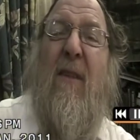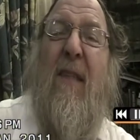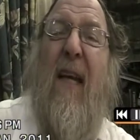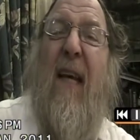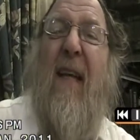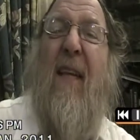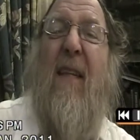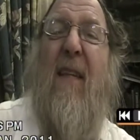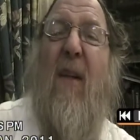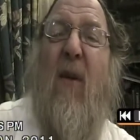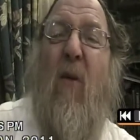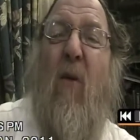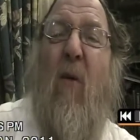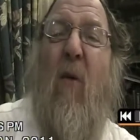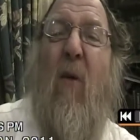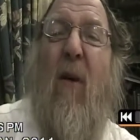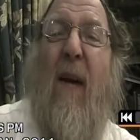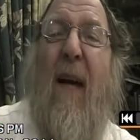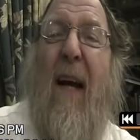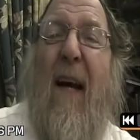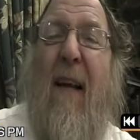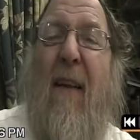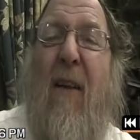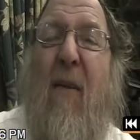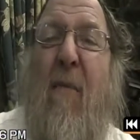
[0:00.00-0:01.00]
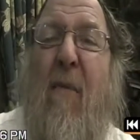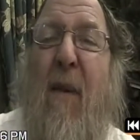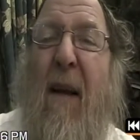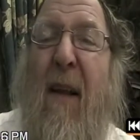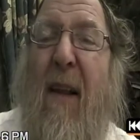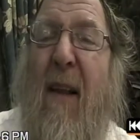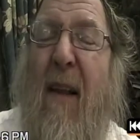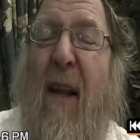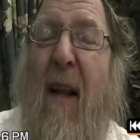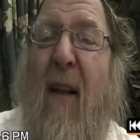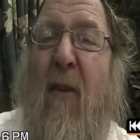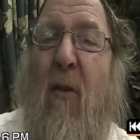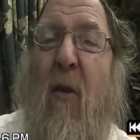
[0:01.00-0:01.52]
they still organized the
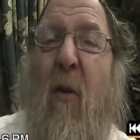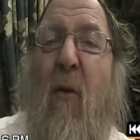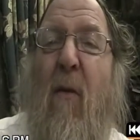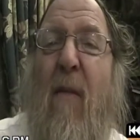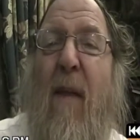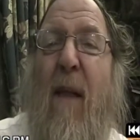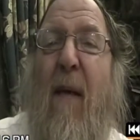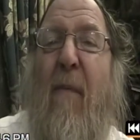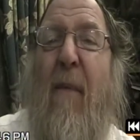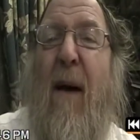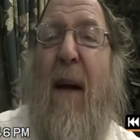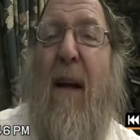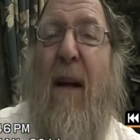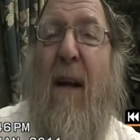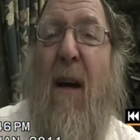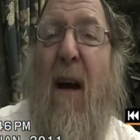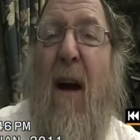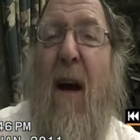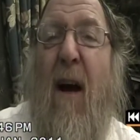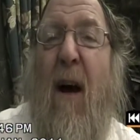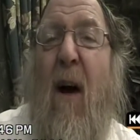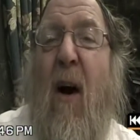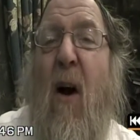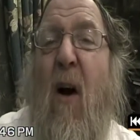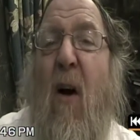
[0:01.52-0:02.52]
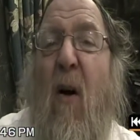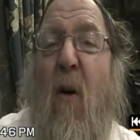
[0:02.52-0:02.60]
place, and I drove there by car